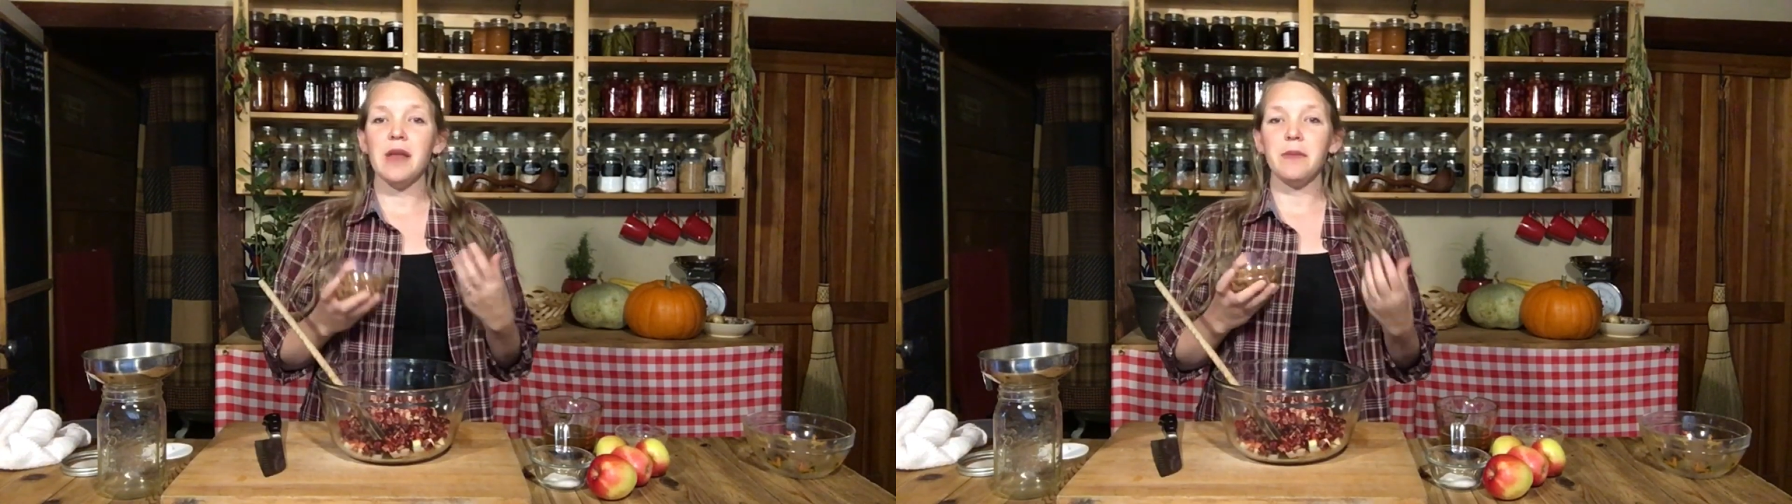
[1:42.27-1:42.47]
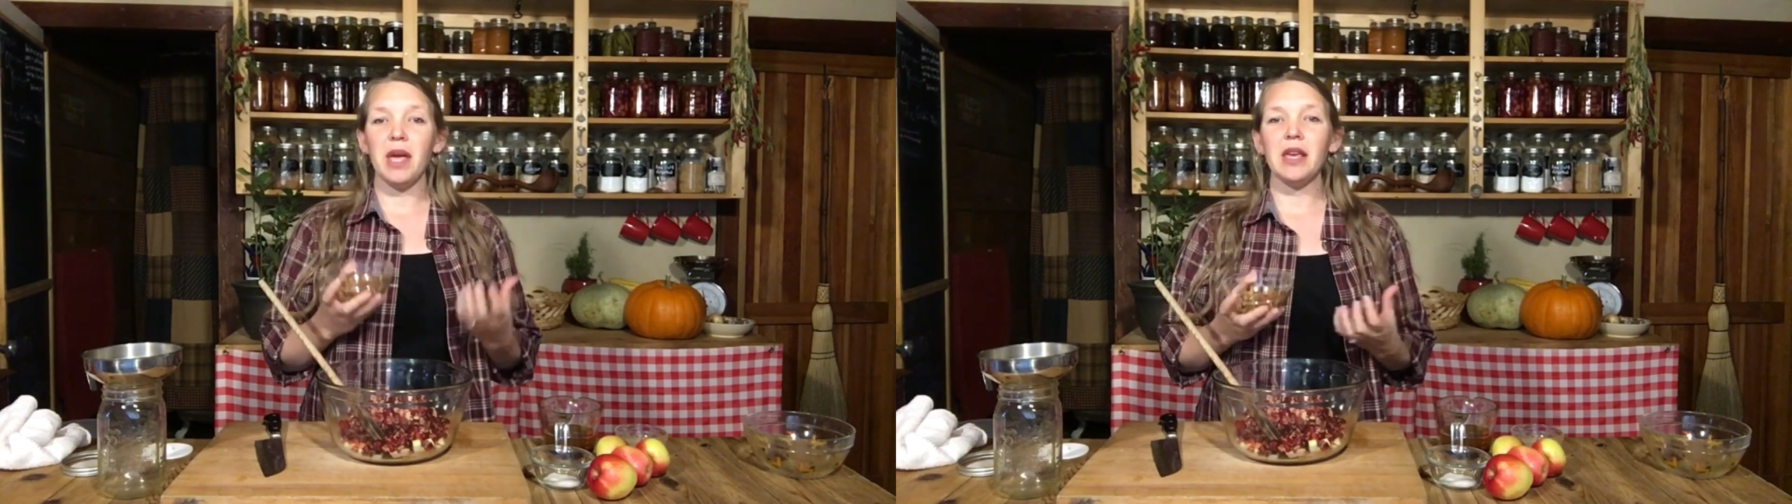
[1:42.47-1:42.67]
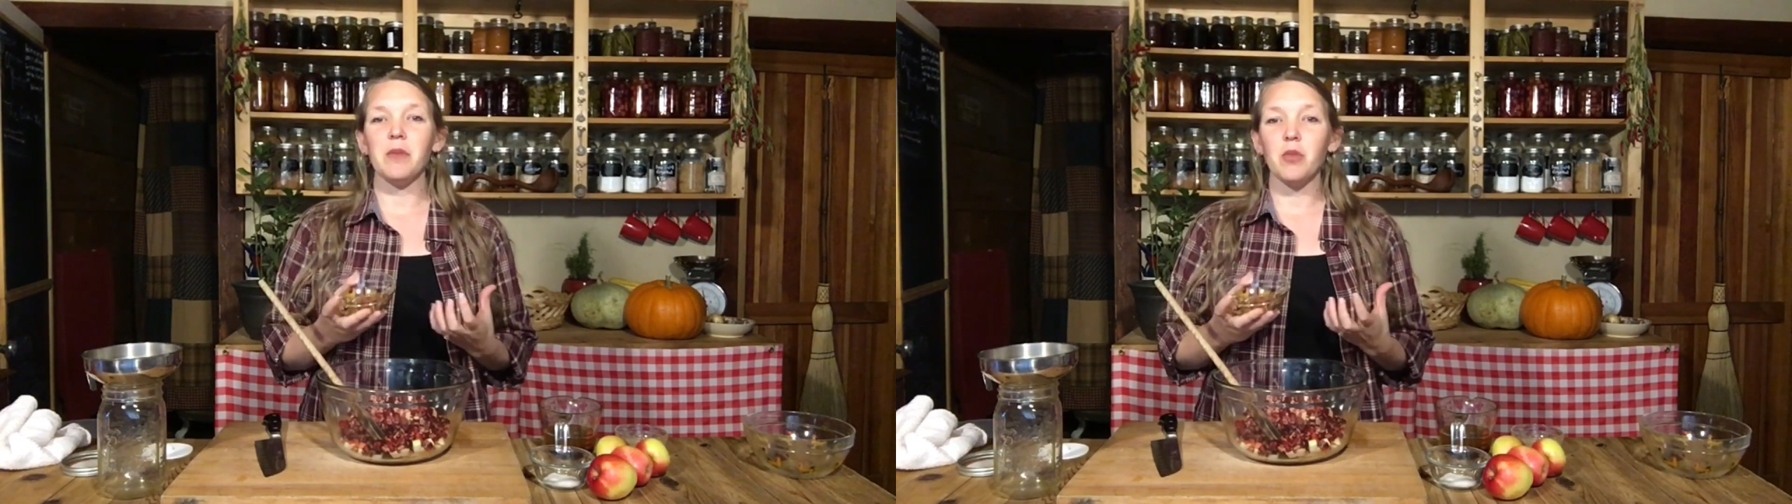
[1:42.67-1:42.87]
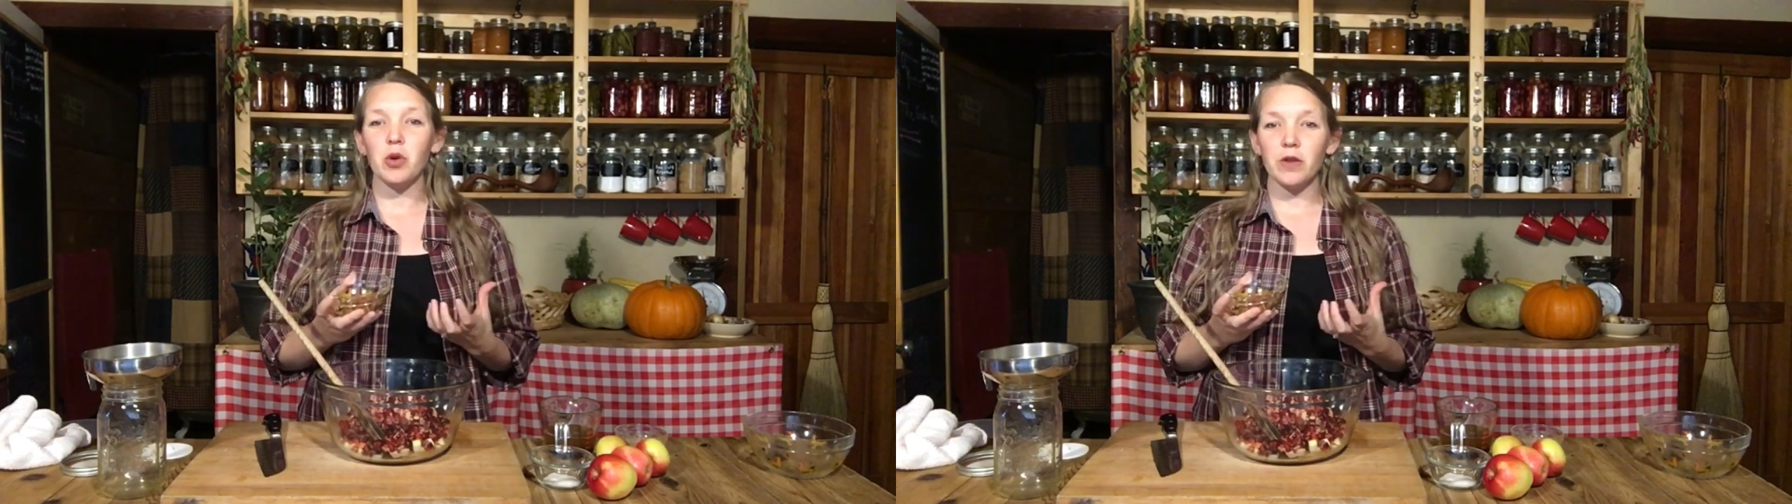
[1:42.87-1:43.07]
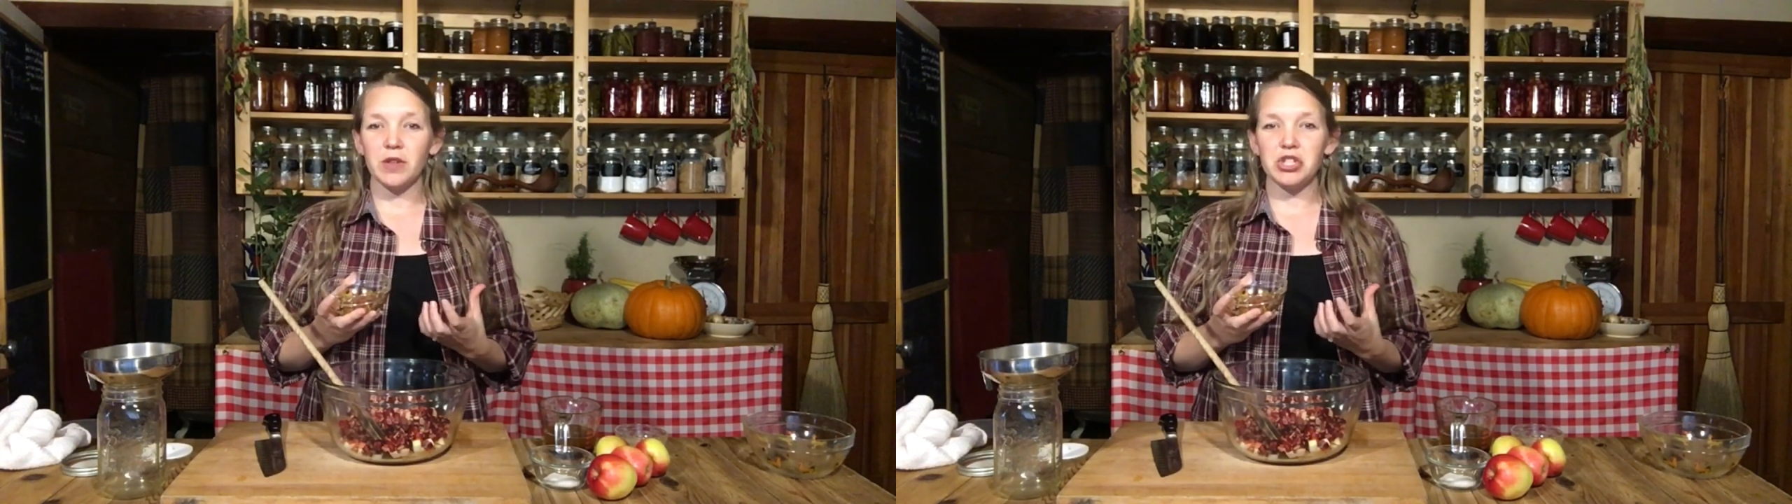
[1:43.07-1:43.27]
and make it
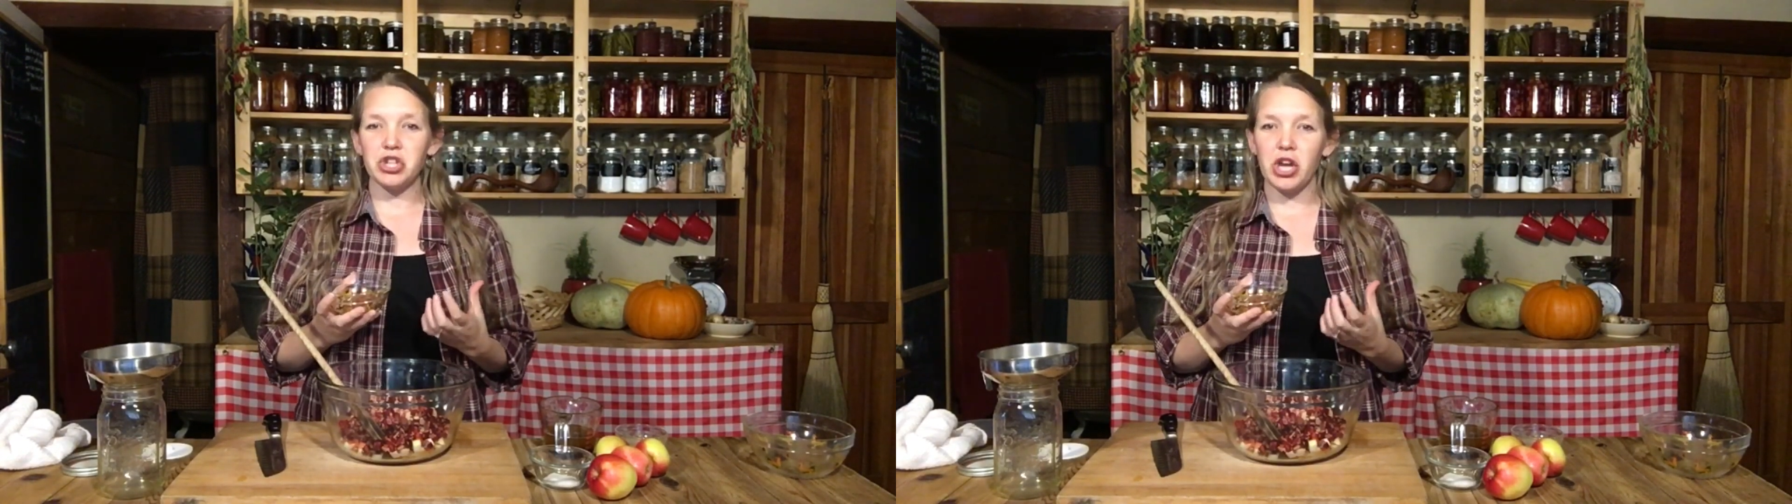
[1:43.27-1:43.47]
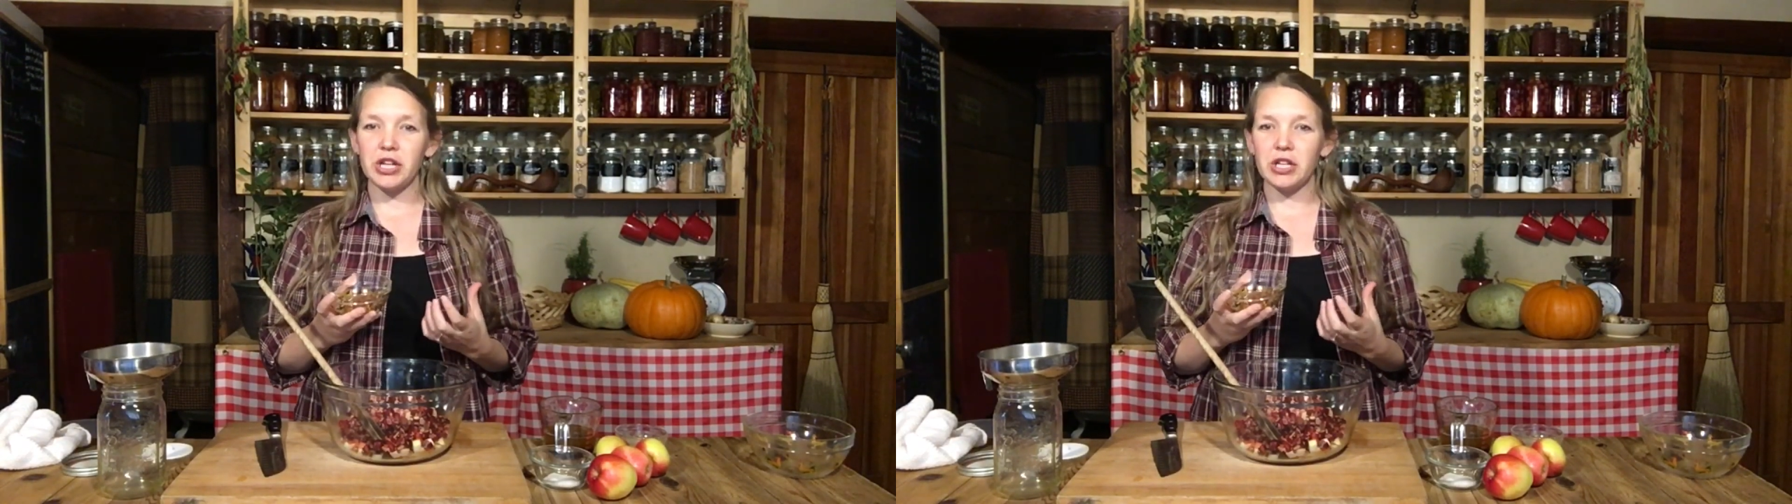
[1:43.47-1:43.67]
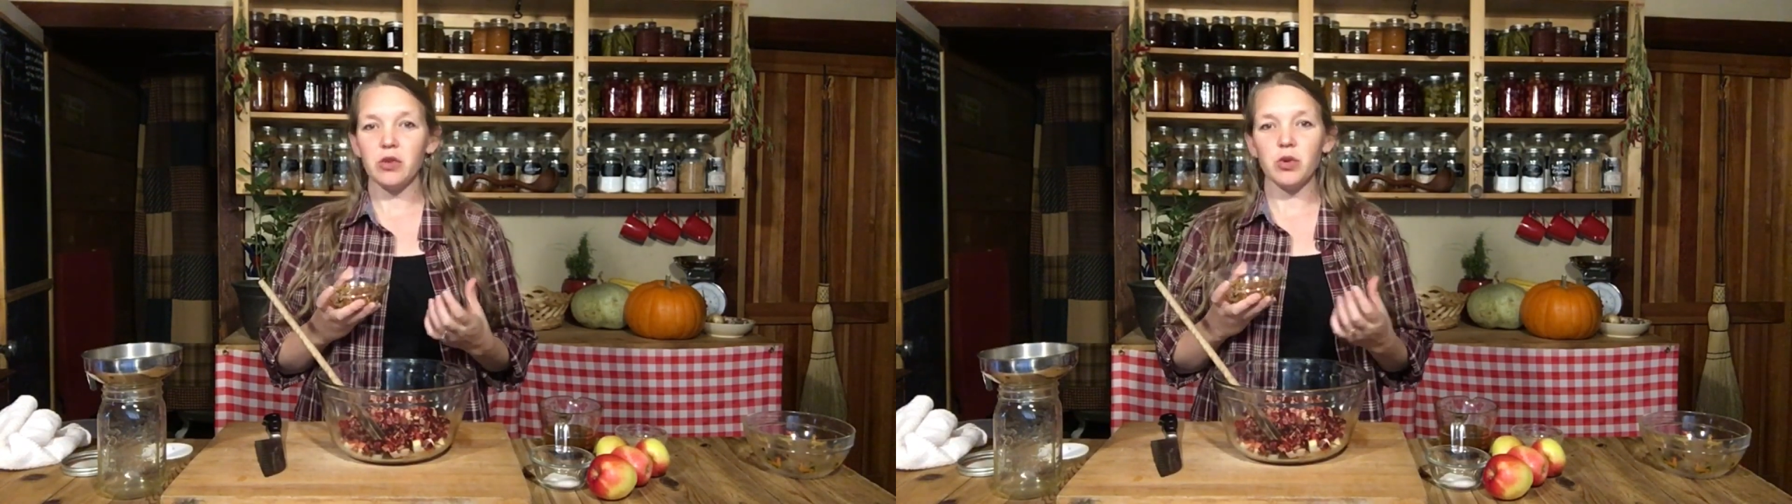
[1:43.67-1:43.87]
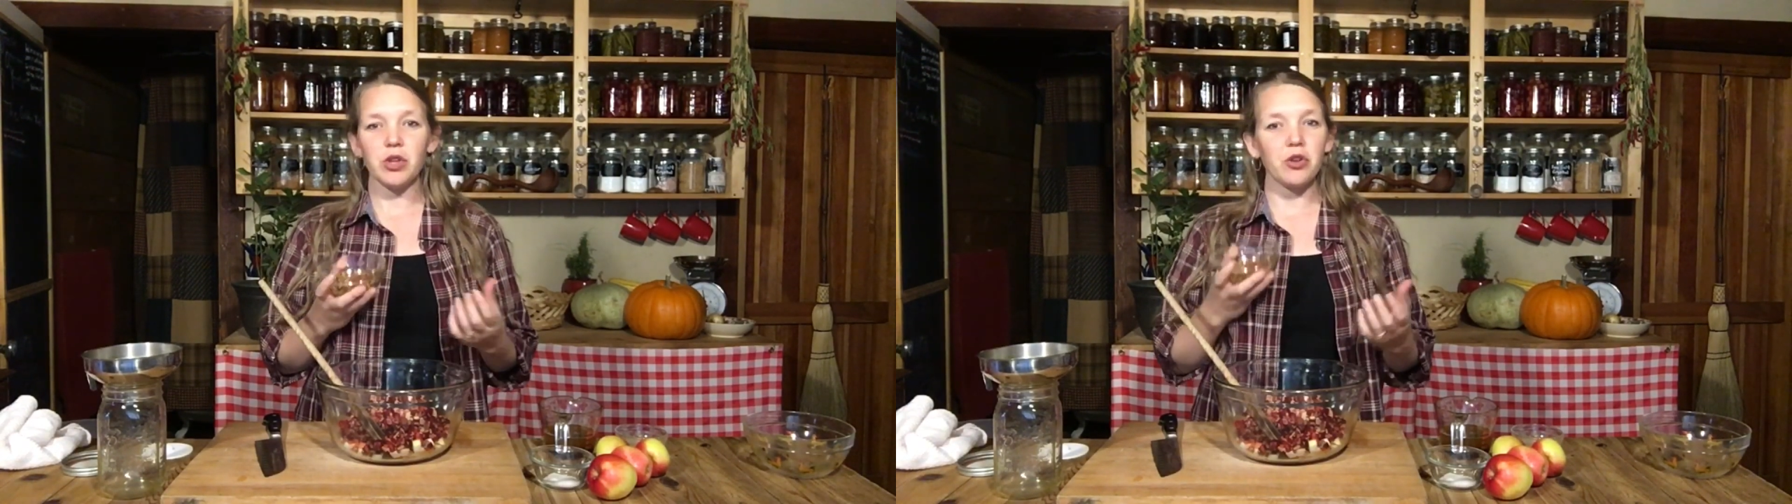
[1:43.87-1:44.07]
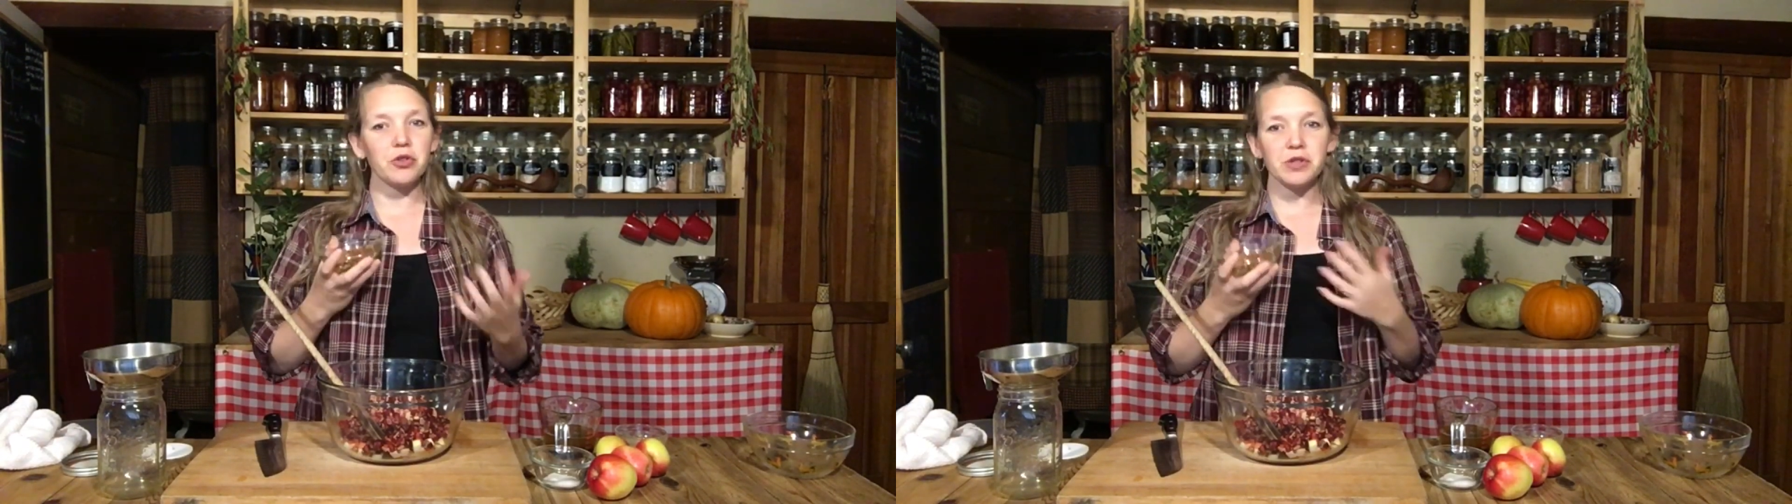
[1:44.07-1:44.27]
more of a chutney with all